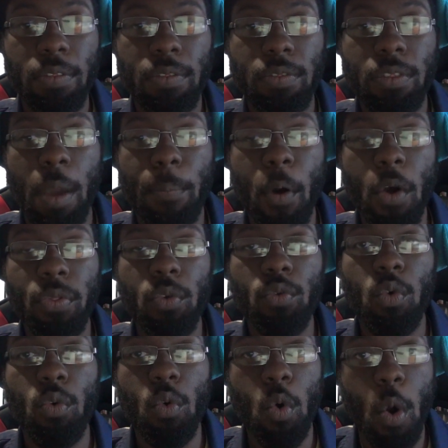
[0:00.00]
the
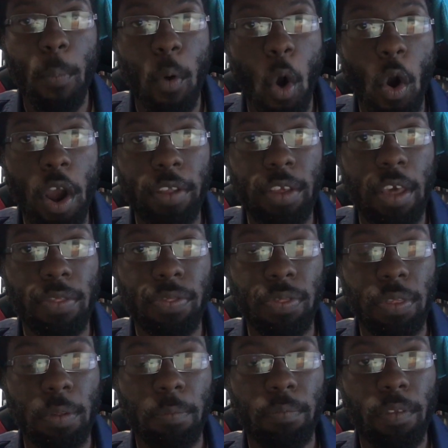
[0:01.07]
person who reported this,